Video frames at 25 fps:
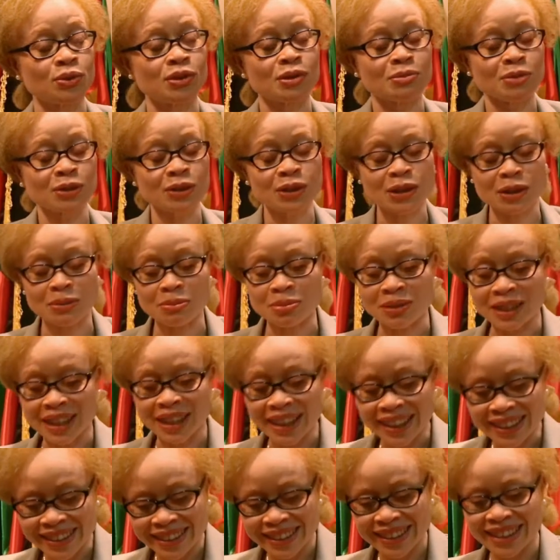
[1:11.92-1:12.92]
the most
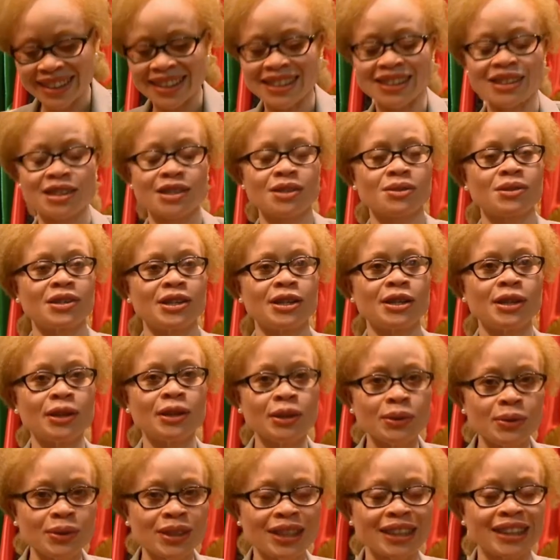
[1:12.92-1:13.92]
complex things,
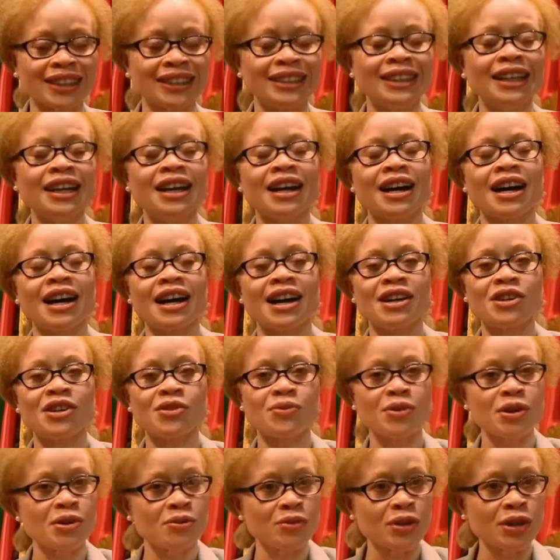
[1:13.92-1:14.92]
including
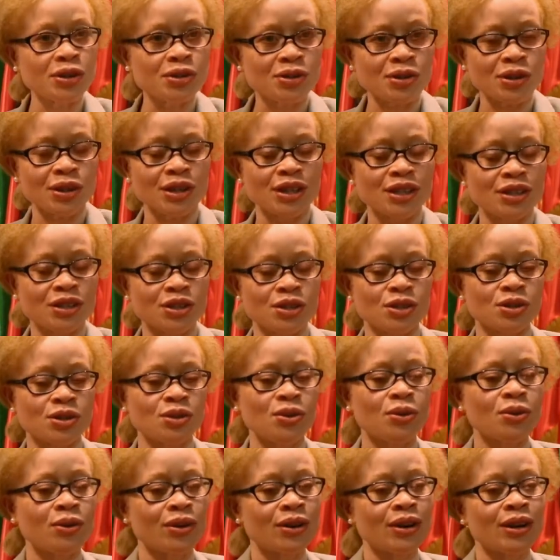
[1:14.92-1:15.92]
doing research
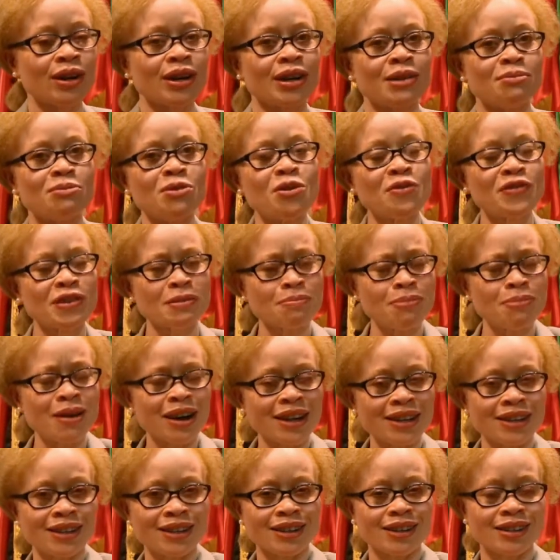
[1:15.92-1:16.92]
or moving
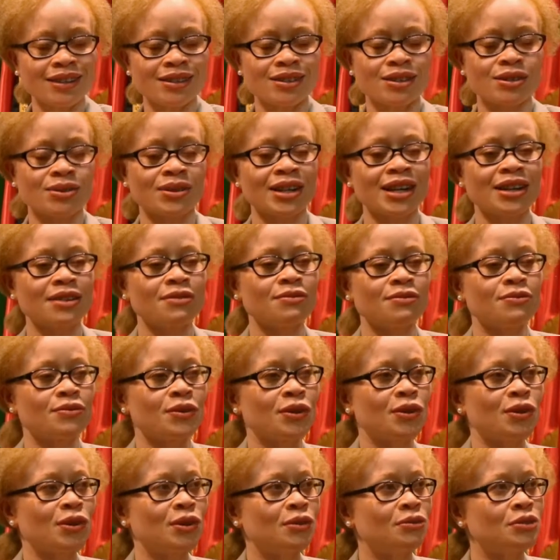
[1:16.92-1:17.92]
partners to get
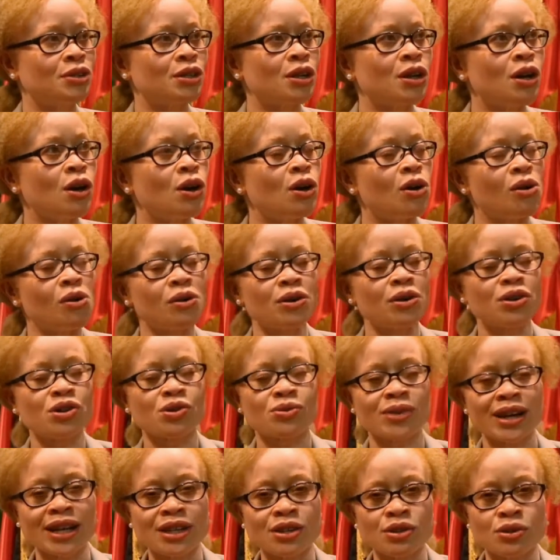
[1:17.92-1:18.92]
involved or
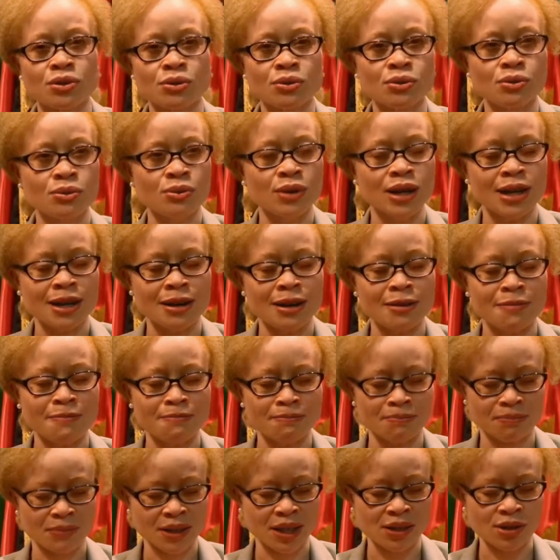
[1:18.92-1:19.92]
trying to
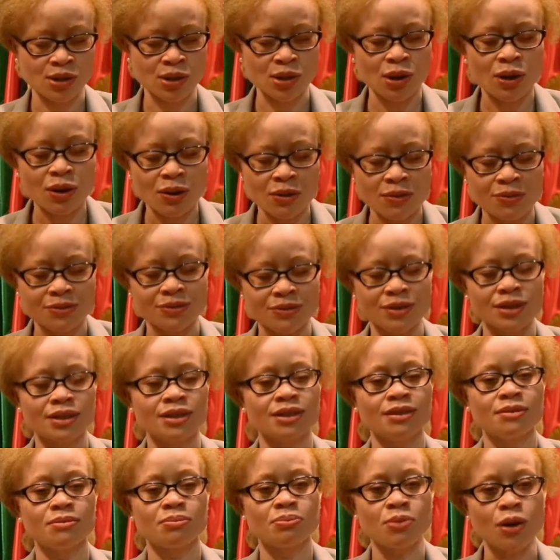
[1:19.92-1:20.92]
solve
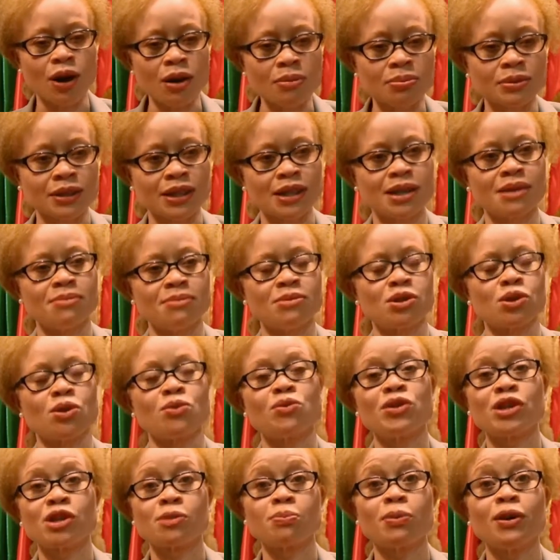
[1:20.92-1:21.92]
problems or
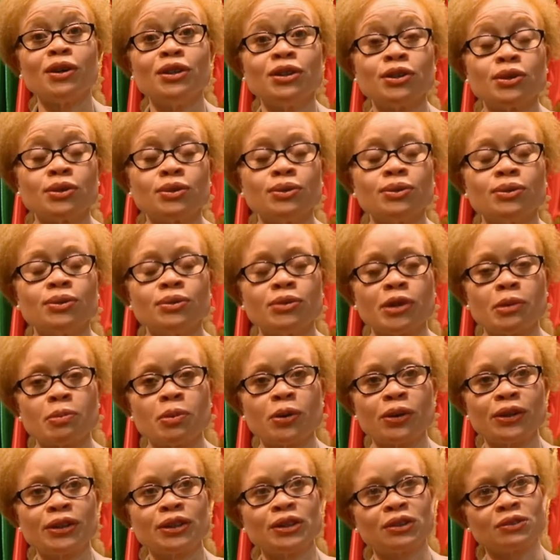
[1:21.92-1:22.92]
respond to
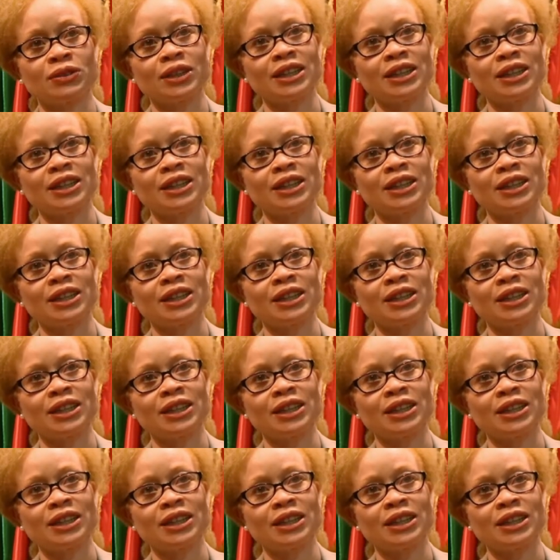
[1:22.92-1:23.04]
reports of